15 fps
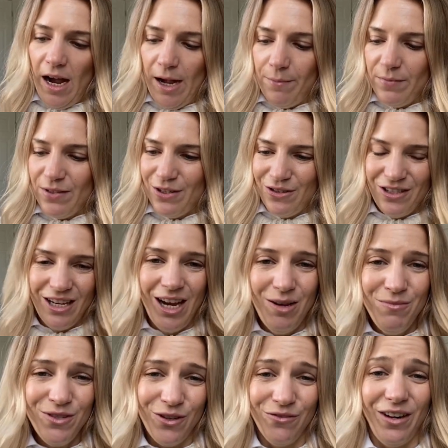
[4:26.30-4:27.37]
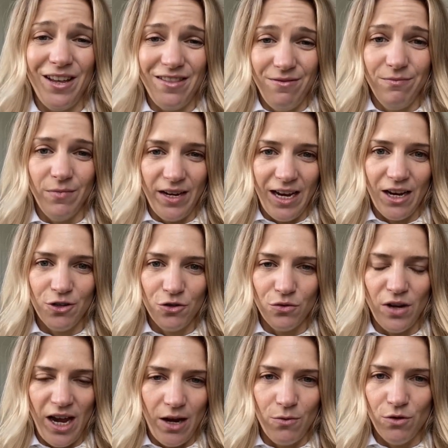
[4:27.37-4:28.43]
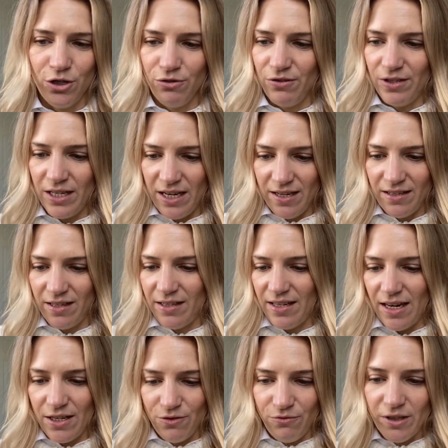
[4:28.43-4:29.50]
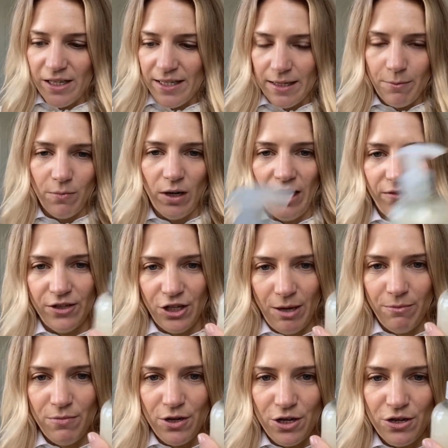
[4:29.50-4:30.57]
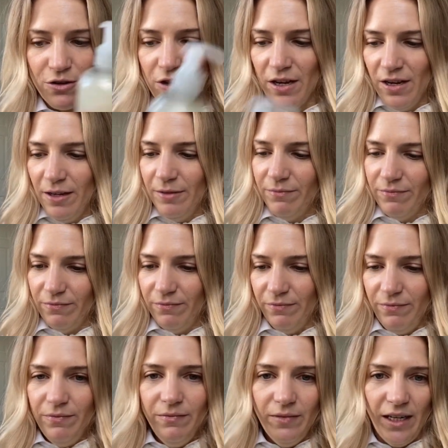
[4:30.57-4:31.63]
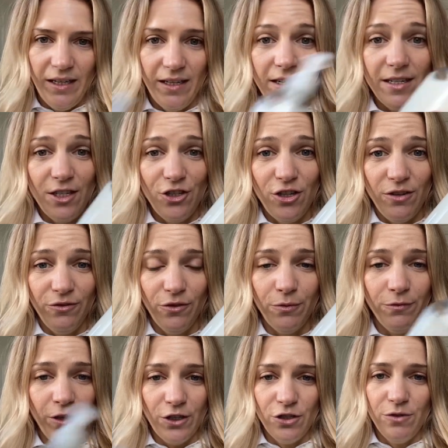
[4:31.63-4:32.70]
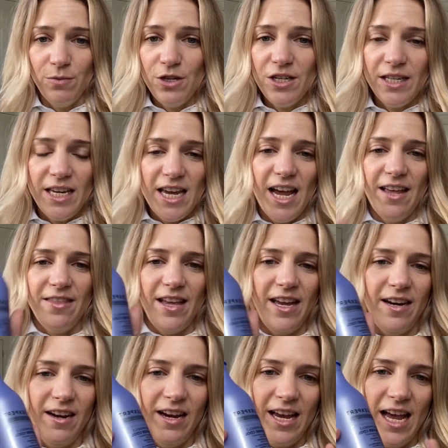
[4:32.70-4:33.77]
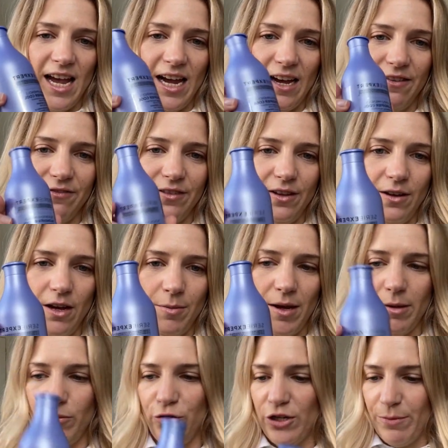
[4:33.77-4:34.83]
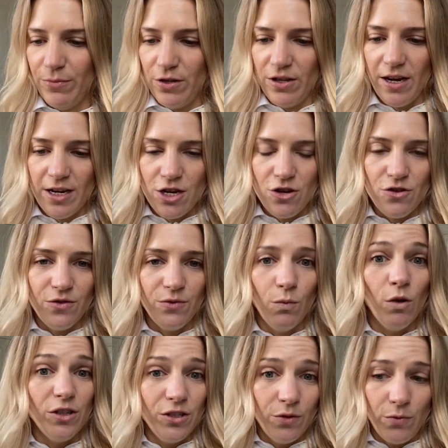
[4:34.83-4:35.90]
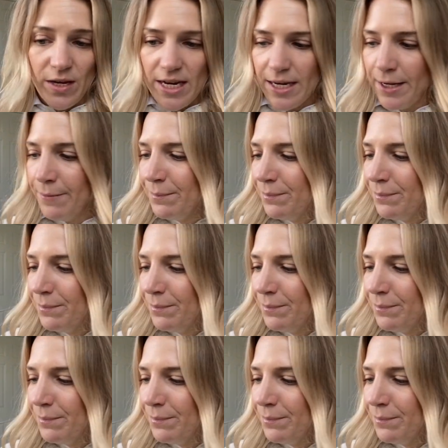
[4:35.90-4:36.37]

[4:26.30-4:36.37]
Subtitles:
So in terms of like my actual hair washing routine, as I said, it's really simple. I have a shampoo and a conditioner from Function of Beauty, and then I have a purple shampoo that I use once a week.